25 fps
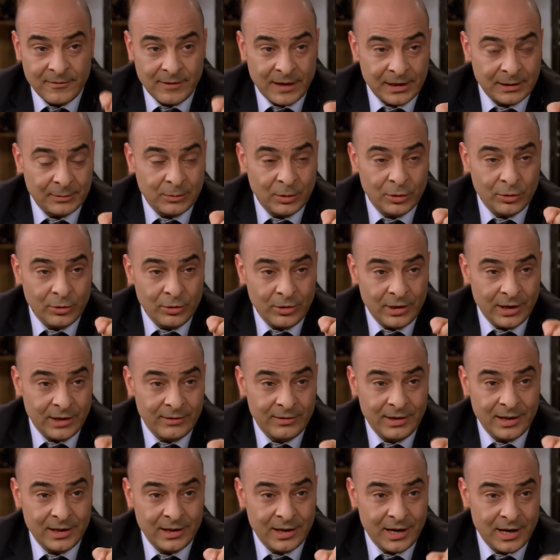You'll say that
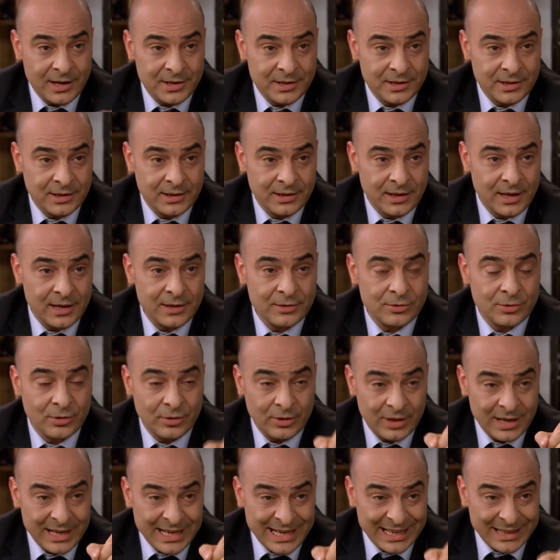after Fatmagul ran
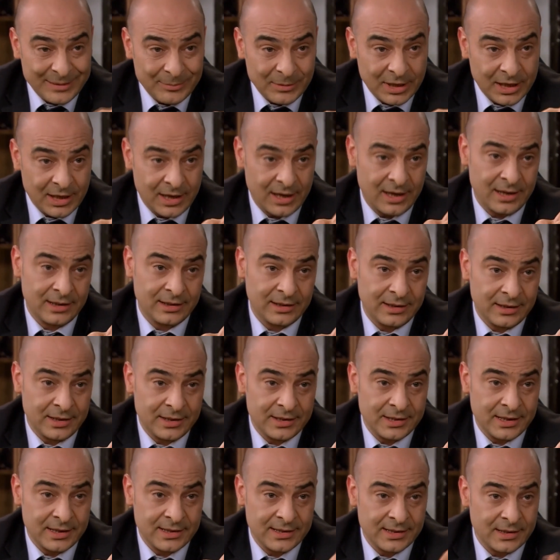away from her house, she
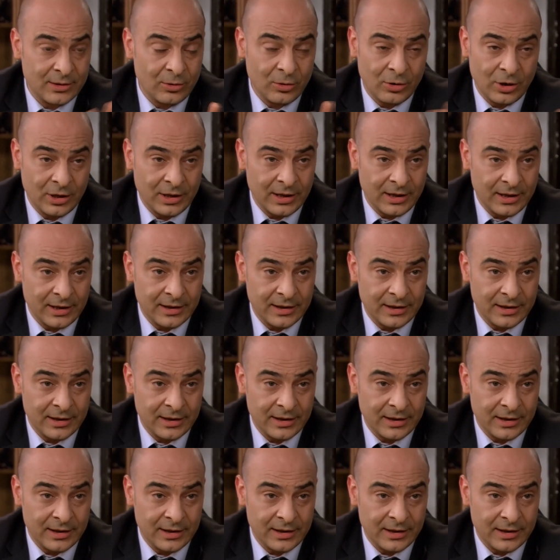stayed with